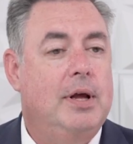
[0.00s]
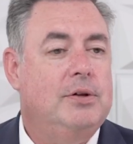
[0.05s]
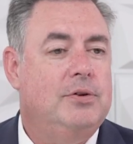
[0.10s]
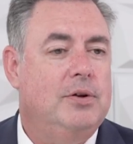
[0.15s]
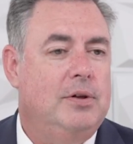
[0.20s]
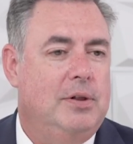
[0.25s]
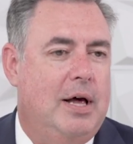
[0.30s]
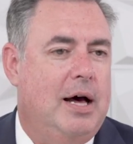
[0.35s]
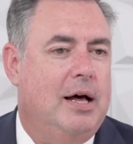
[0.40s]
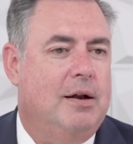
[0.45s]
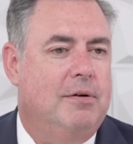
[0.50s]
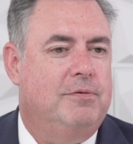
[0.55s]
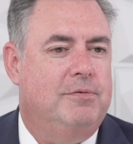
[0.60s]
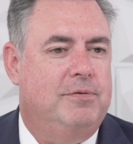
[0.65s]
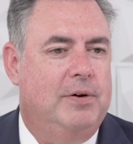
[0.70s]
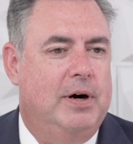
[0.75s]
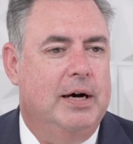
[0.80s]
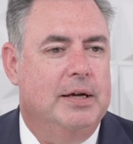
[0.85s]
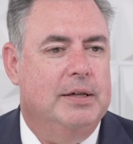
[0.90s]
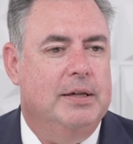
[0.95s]
it's a lot of
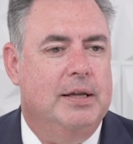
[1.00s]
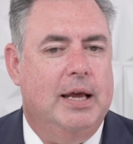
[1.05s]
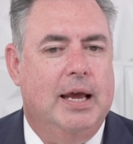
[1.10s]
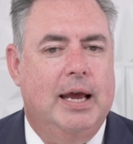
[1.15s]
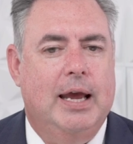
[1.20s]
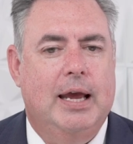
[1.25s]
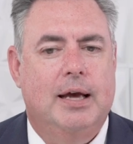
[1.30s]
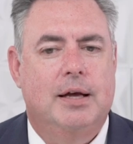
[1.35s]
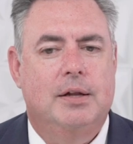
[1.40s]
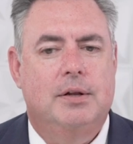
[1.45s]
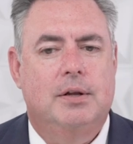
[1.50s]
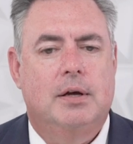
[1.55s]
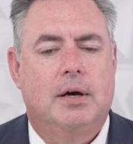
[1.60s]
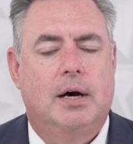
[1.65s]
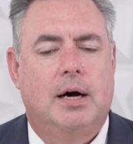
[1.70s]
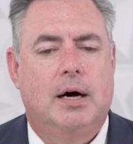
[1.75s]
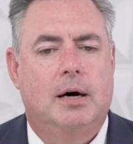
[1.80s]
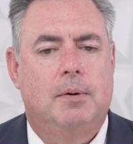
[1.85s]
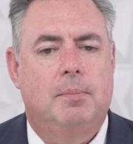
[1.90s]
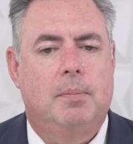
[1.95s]
fun, and
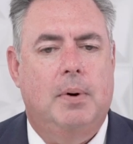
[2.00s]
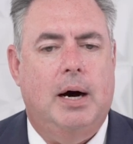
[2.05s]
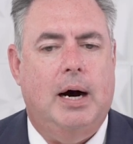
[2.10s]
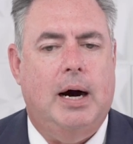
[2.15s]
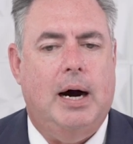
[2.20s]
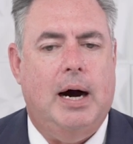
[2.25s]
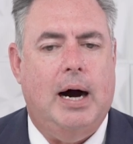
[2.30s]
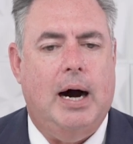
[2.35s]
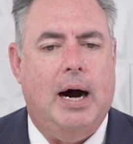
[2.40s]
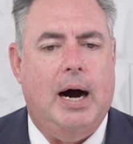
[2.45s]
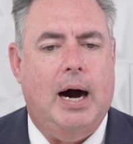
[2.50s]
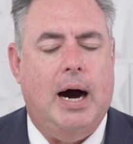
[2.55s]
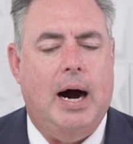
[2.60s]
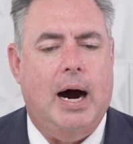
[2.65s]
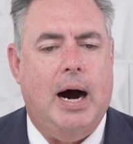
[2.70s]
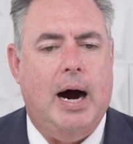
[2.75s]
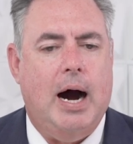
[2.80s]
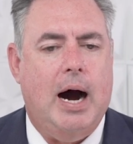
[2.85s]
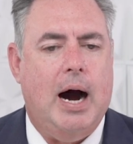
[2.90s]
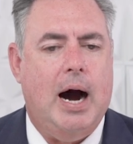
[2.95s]

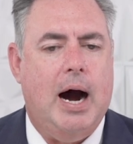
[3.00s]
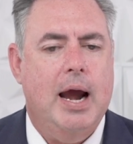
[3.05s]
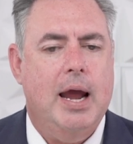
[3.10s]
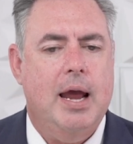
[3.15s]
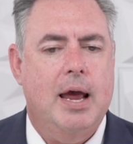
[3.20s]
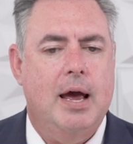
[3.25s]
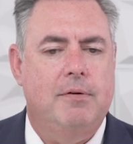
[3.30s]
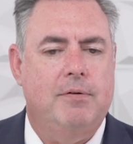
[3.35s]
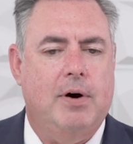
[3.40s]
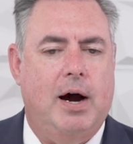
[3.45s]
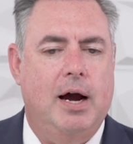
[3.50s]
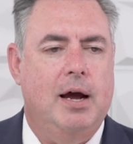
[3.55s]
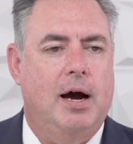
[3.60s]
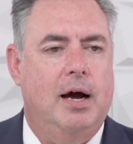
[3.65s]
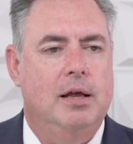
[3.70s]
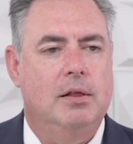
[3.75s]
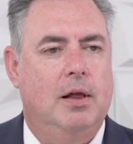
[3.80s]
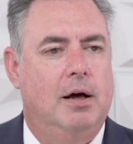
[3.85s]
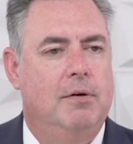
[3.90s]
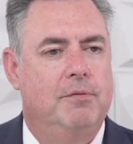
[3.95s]

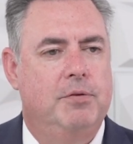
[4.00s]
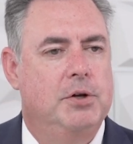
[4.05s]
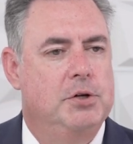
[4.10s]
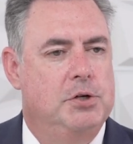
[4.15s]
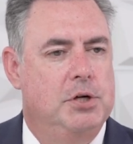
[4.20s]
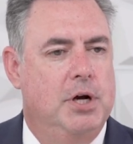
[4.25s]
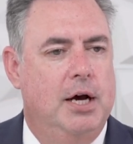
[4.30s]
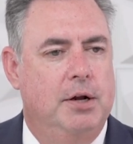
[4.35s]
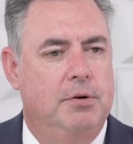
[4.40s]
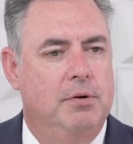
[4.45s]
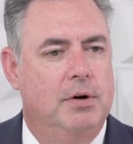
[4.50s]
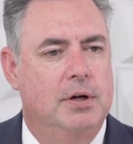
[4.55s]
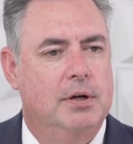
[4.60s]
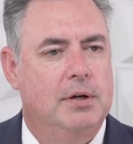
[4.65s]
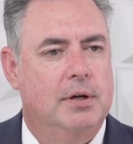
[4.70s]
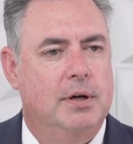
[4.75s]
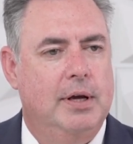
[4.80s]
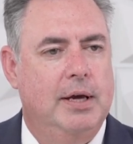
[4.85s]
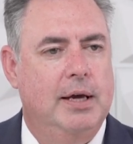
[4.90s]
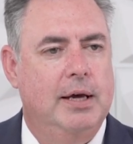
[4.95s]
I love the genre,
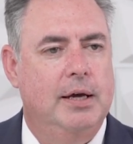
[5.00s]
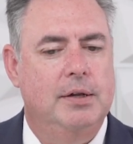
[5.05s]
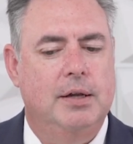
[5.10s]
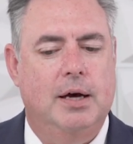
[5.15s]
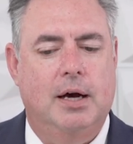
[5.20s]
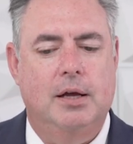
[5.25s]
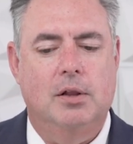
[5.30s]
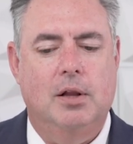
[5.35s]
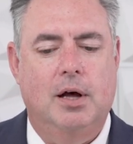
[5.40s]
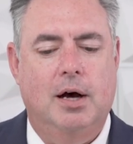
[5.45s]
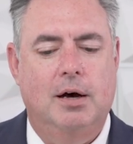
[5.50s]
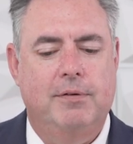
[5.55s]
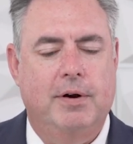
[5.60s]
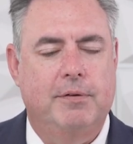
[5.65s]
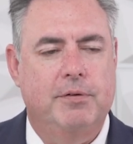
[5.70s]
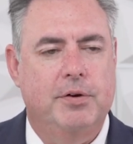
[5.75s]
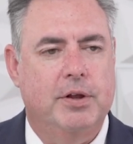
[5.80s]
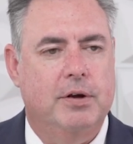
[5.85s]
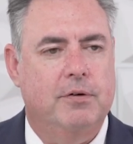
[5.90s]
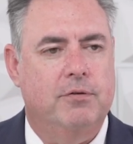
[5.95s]
and I love
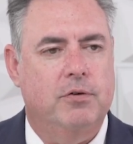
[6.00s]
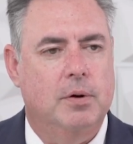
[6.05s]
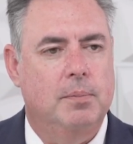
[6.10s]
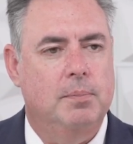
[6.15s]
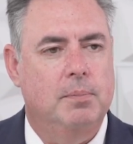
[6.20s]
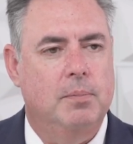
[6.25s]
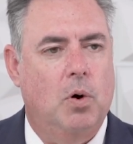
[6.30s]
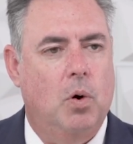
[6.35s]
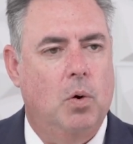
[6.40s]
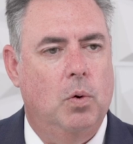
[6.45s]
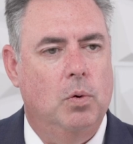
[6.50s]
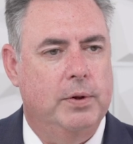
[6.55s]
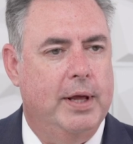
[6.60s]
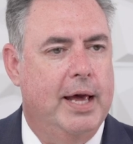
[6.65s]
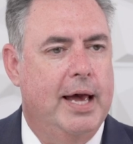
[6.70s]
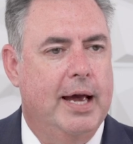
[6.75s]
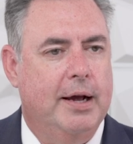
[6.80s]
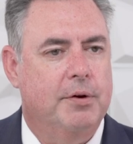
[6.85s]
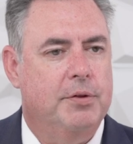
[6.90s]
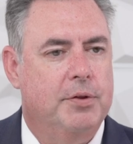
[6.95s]
everything from old
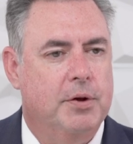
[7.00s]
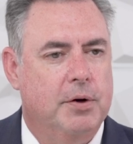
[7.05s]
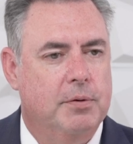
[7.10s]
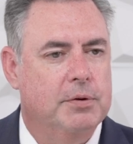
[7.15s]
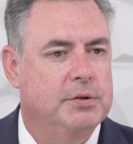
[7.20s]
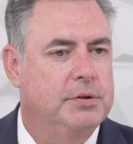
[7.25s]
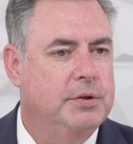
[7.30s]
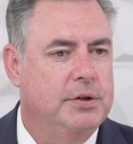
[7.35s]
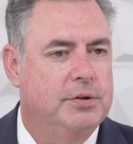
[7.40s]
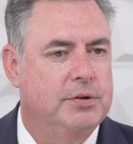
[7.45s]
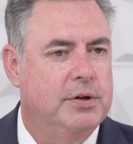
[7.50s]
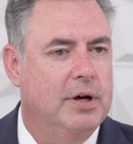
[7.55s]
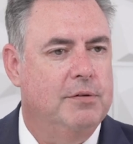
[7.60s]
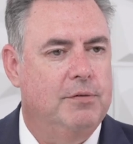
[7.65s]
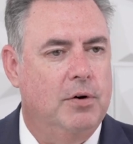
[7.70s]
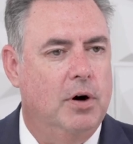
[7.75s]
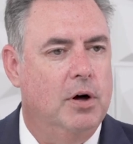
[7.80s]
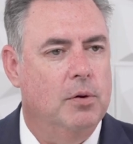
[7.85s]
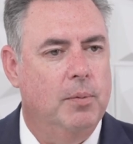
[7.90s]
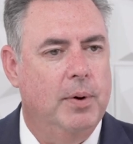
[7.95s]
Agatha Christie stuff
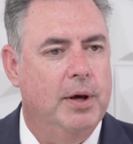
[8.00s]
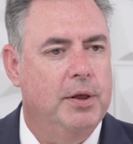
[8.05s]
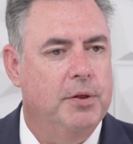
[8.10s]
all the way